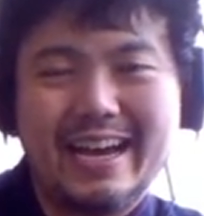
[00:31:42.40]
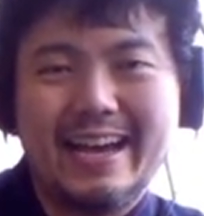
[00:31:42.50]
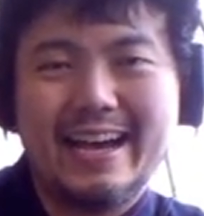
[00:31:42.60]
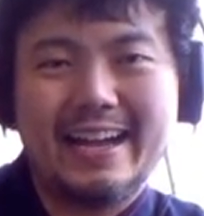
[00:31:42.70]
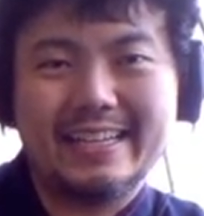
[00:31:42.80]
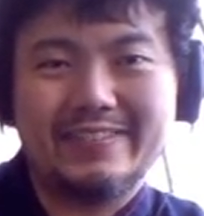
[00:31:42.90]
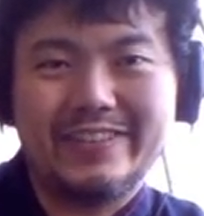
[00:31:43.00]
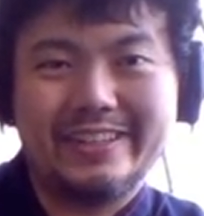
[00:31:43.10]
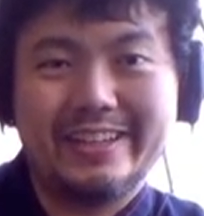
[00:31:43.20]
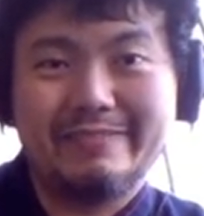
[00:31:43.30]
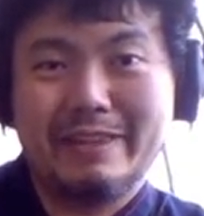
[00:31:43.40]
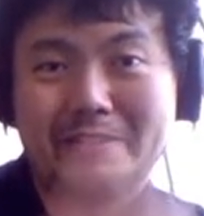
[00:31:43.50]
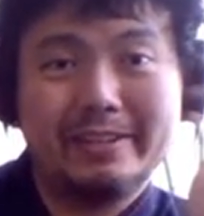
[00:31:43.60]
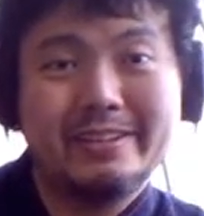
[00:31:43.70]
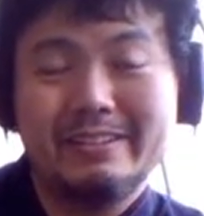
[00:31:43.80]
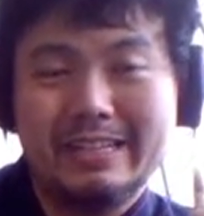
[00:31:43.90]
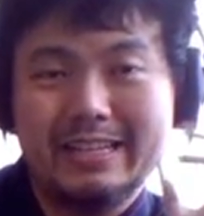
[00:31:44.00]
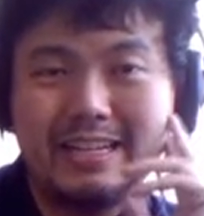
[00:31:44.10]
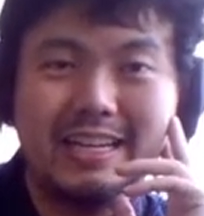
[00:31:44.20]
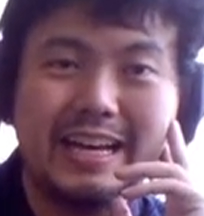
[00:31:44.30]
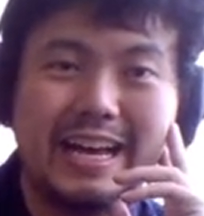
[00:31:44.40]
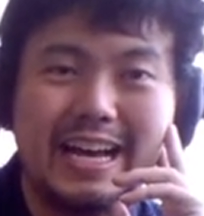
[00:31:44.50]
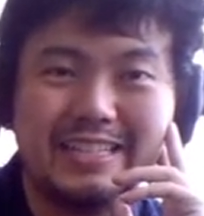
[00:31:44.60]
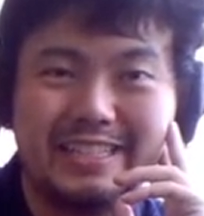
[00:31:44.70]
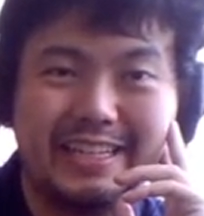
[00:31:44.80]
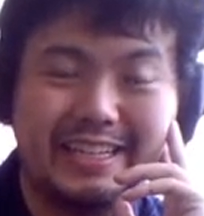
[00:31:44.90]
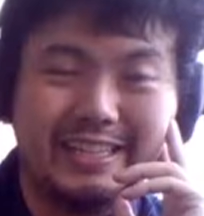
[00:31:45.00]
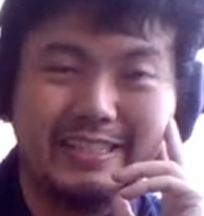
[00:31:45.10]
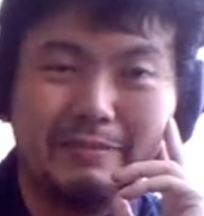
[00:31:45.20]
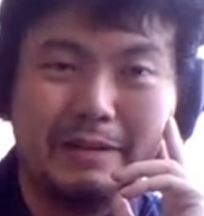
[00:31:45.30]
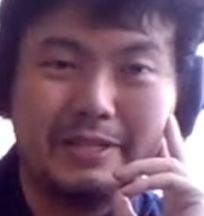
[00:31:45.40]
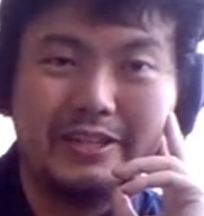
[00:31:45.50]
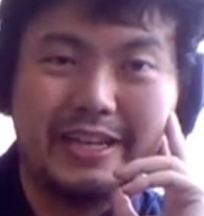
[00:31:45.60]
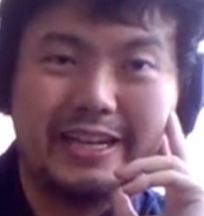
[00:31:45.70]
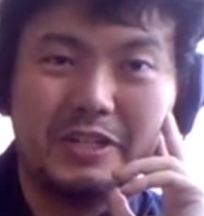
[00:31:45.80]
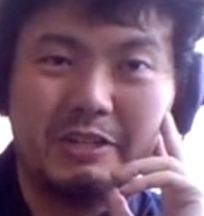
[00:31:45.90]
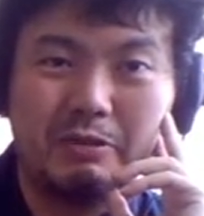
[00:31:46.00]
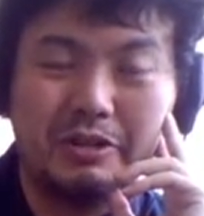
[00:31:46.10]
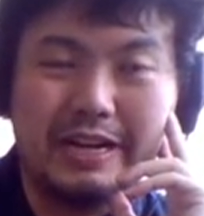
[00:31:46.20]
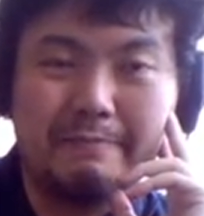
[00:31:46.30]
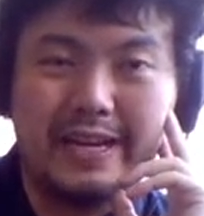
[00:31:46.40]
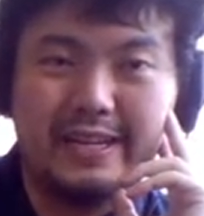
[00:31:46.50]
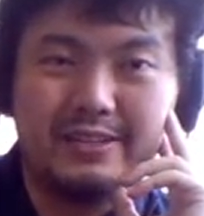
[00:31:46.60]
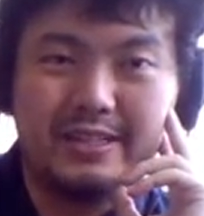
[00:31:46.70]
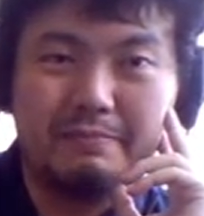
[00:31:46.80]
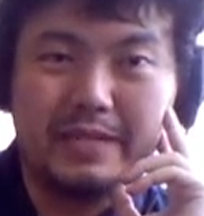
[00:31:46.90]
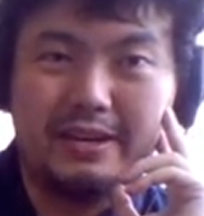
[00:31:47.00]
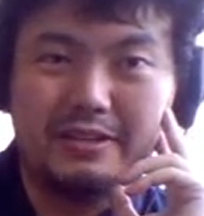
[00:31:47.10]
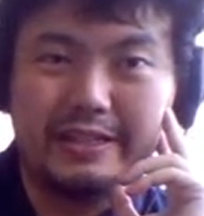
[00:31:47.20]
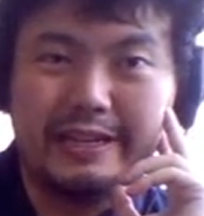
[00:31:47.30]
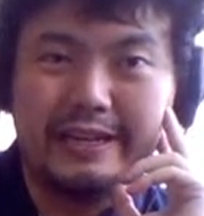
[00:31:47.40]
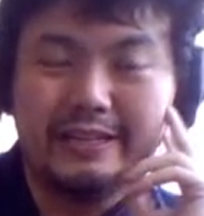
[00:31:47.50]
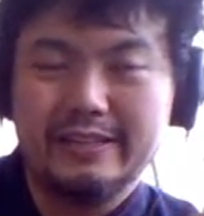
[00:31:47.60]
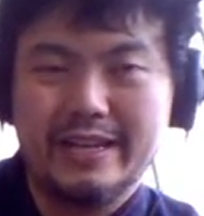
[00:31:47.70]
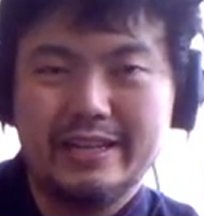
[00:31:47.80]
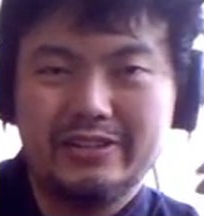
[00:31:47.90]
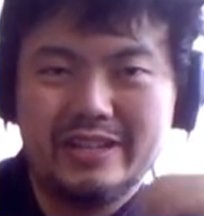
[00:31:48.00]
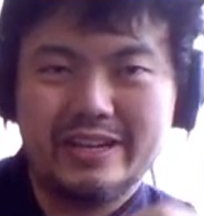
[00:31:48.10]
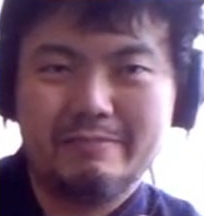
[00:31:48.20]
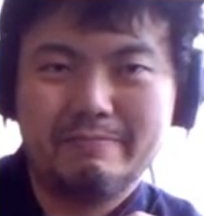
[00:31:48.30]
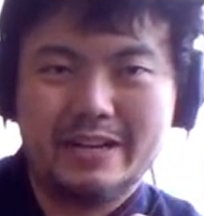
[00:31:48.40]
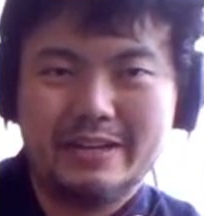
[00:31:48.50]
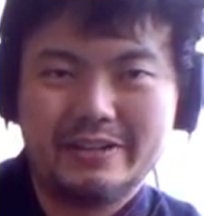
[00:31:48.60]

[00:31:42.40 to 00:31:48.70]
I get the feeling like maybe I just like sometimes hear like Crunchyroll not paying their subtitles the money